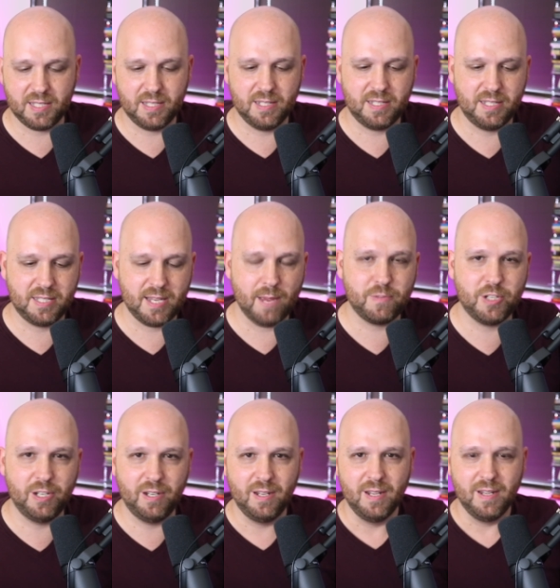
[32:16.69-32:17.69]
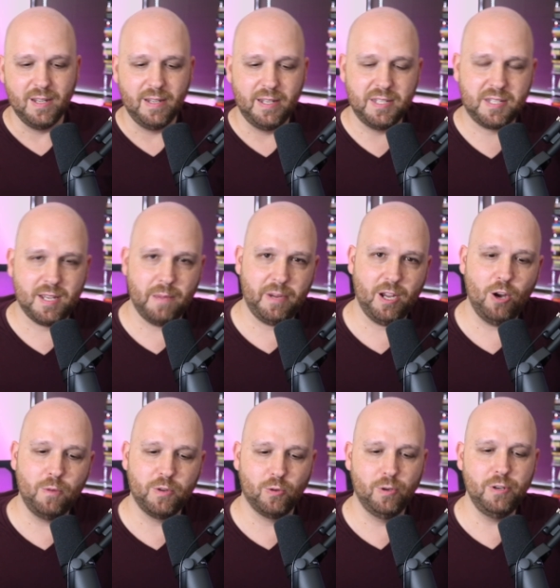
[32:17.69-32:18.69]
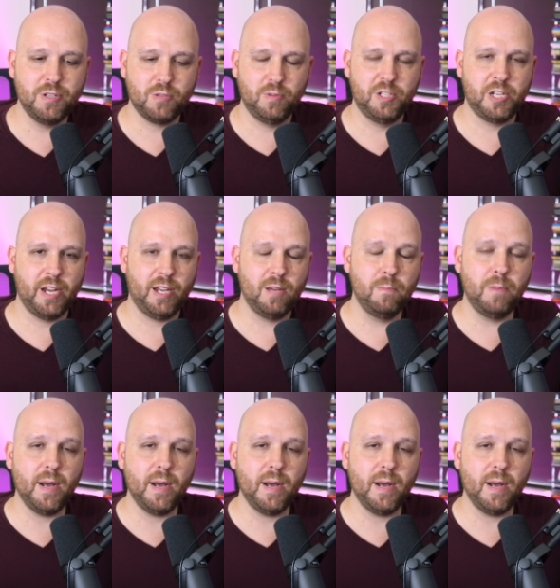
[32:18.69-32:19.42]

This deception is coming home to roost with Jacob.